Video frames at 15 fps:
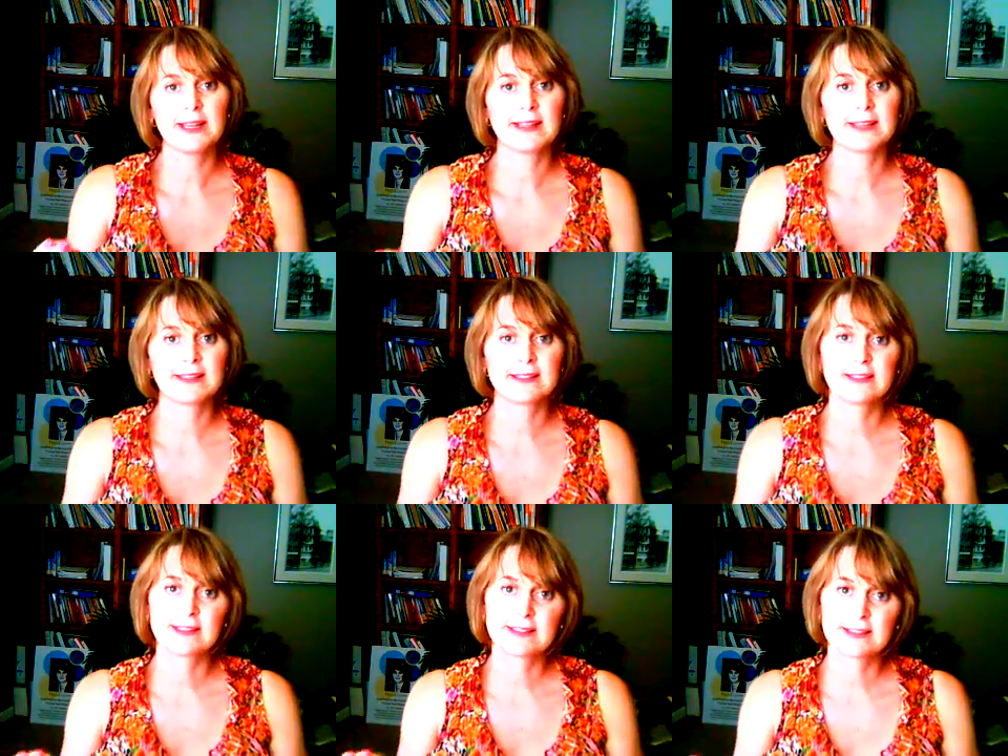made the
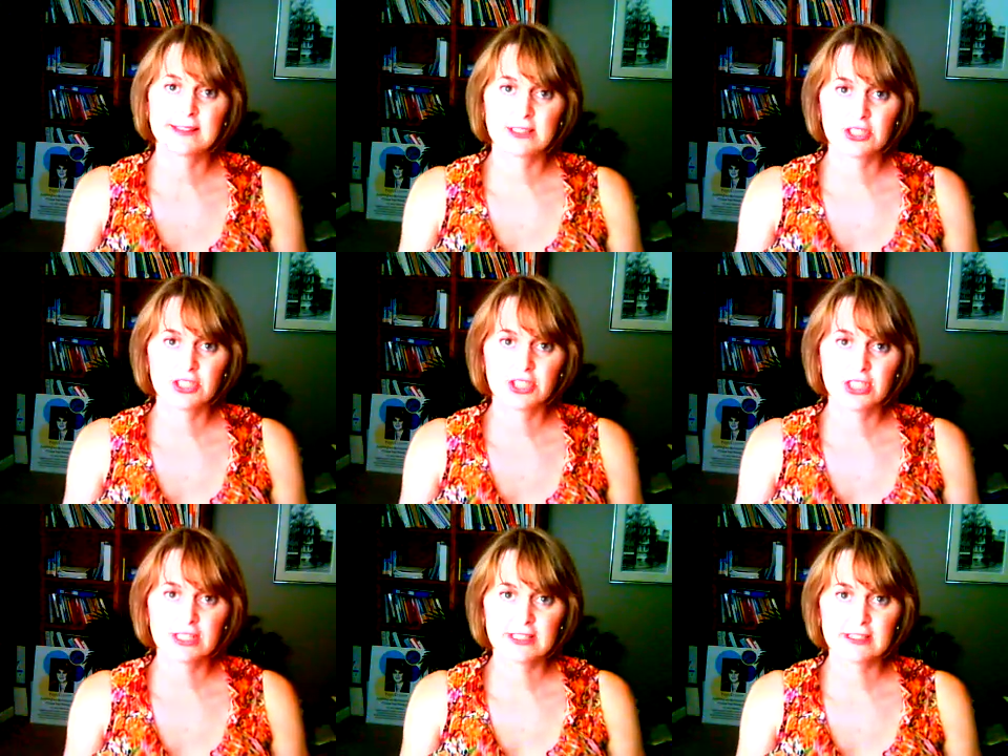
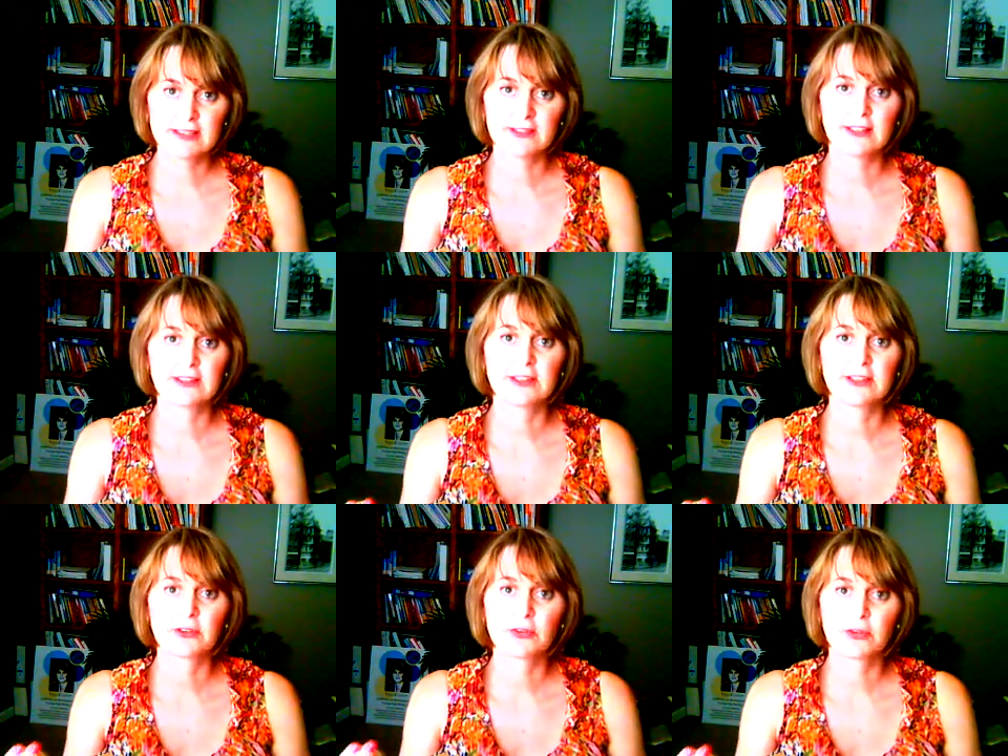decision
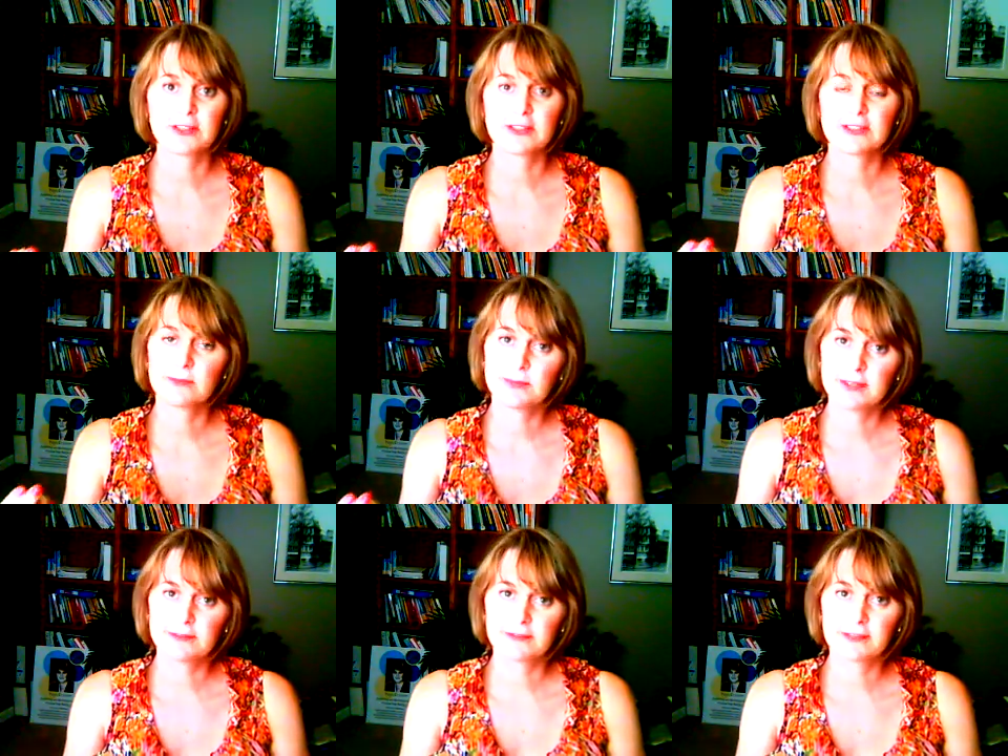that they're going to
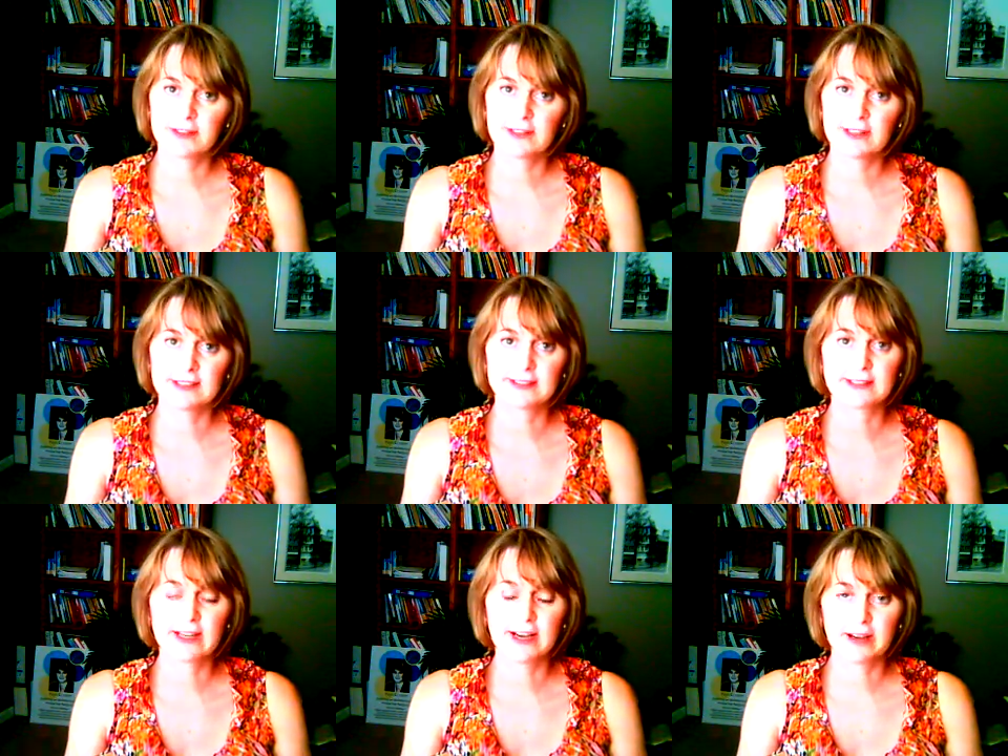be
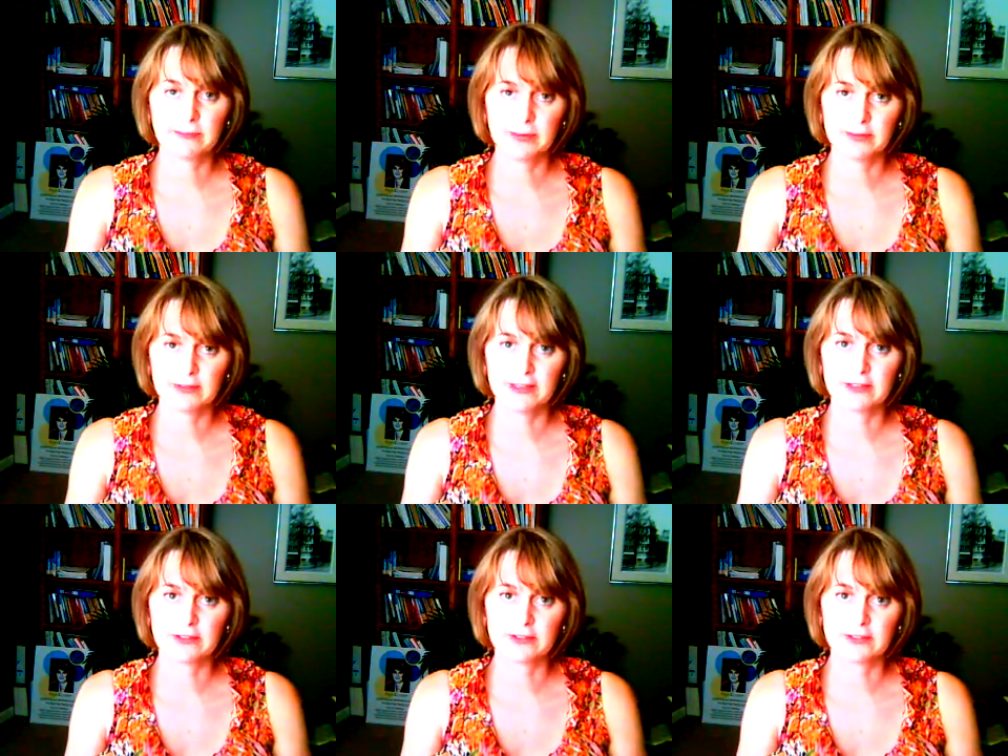freelance
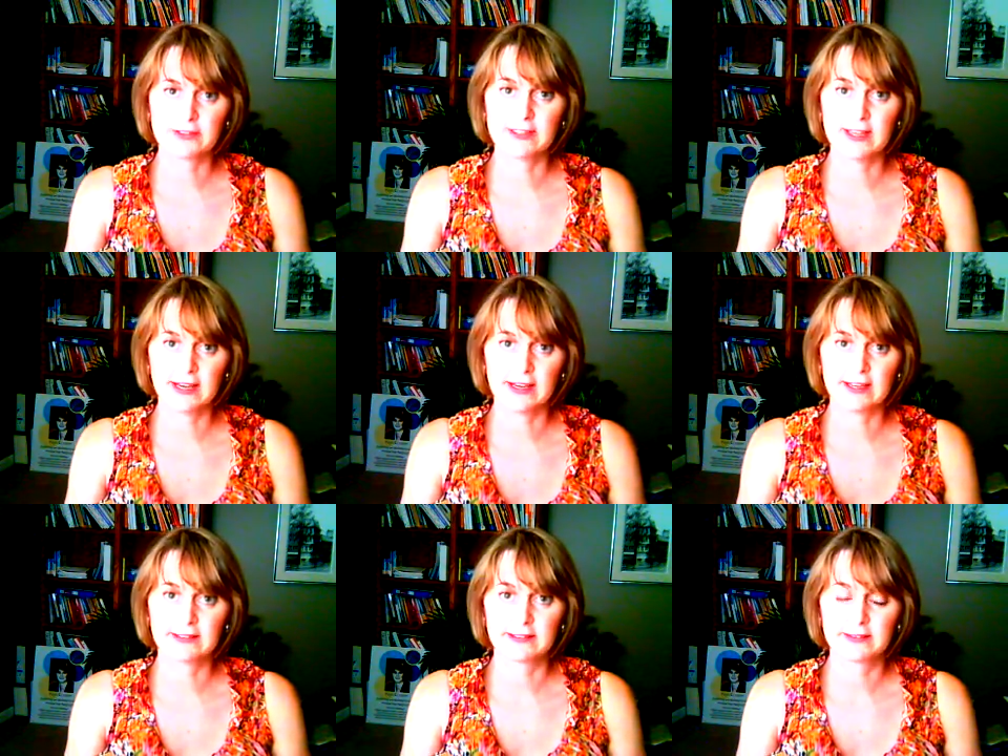copywriters
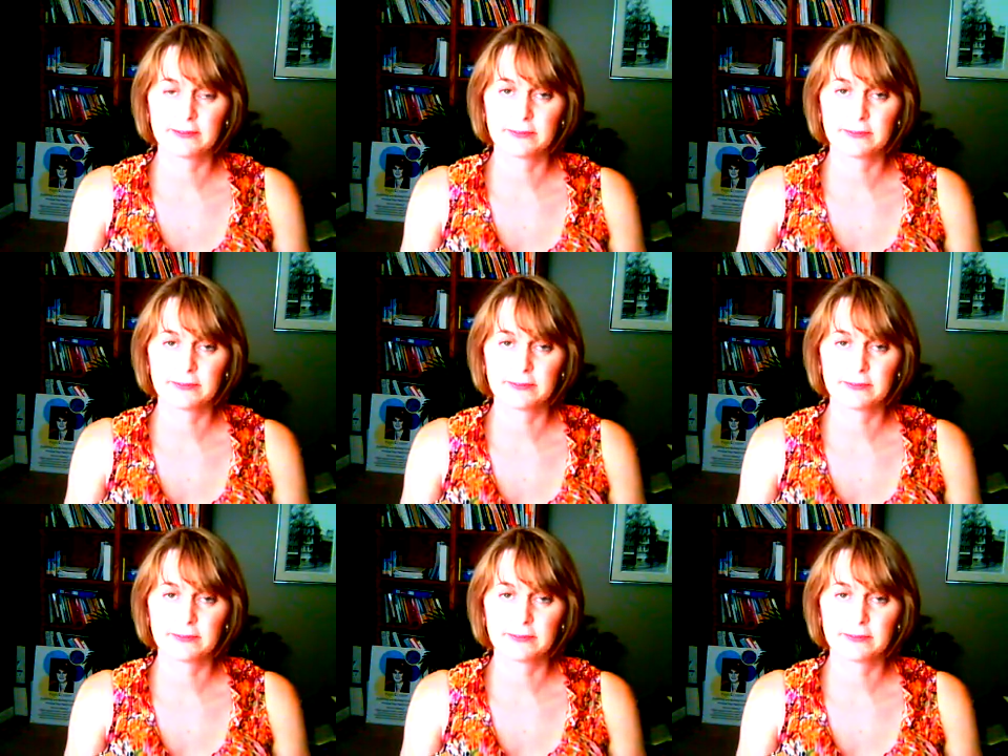yet.